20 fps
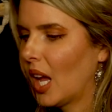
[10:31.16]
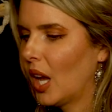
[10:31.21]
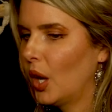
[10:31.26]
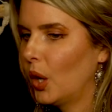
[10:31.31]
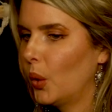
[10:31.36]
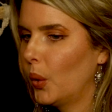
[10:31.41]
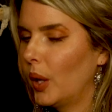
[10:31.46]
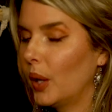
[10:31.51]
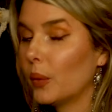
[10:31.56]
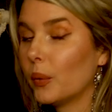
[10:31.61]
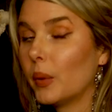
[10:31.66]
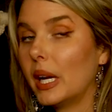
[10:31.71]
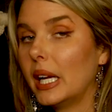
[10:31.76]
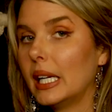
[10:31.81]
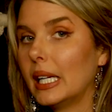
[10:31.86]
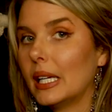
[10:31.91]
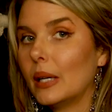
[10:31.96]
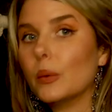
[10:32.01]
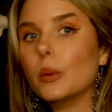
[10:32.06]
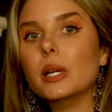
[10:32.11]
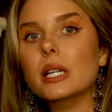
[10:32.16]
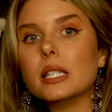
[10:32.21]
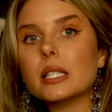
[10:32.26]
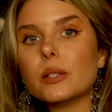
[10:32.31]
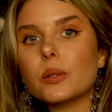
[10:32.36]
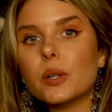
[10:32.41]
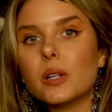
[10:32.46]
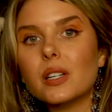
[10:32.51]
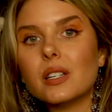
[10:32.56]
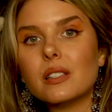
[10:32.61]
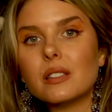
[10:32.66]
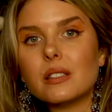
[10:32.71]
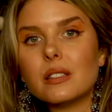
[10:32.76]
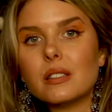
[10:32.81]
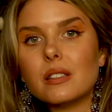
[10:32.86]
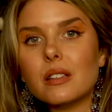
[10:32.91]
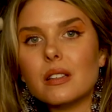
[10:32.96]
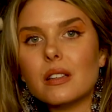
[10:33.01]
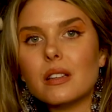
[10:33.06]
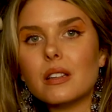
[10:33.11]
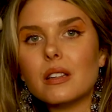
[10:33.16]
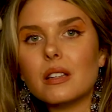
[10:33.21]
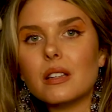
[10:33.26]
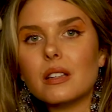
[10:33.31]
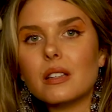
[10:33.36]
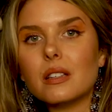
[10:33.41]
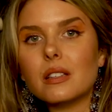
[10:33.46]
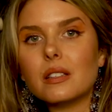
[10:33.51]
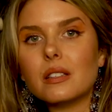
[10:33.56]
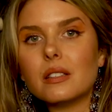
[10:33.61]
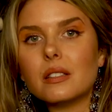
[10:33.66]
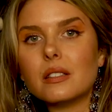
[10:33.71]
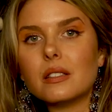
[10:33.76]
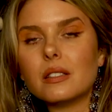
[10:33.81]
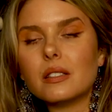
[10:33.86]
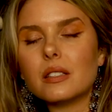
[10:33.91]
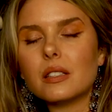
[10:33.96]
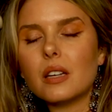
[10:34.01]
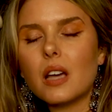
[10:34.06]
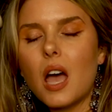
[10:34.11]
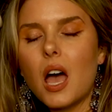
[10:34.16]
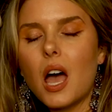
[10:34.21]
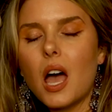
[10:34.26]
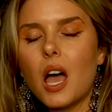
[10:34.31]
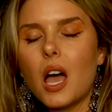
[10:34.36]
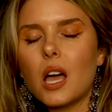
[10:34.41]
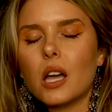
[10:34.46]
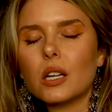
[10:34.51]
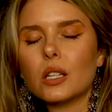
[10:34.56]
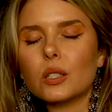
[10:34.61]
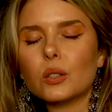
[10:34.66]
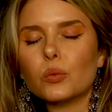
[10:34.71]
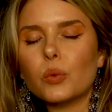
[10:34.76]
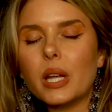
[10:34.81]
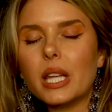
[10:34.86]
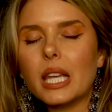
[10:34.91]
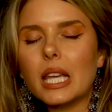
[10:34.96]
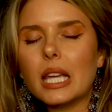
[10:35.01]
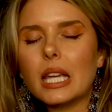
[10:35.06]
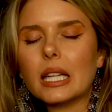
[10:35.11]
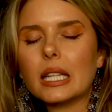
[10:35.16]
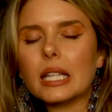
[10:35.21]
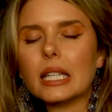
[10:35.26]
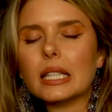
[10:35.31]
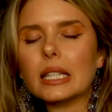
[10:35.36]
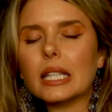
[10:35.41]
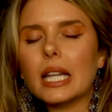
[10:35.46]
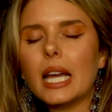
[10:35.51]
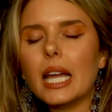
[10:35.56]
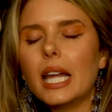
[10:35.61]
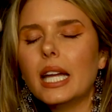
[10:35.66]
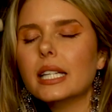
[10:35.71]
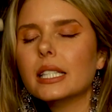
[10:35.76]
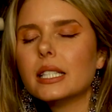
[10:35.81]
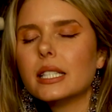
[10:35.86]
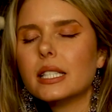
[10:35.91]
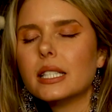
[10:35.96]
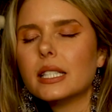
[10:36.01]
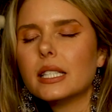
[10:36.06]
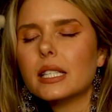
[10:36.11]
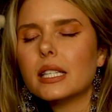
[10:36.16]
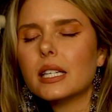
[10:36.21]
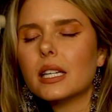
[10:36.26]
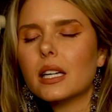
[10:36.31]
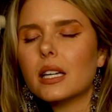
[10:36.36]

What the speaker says: A great Reiki resource is Reiki Healing Light.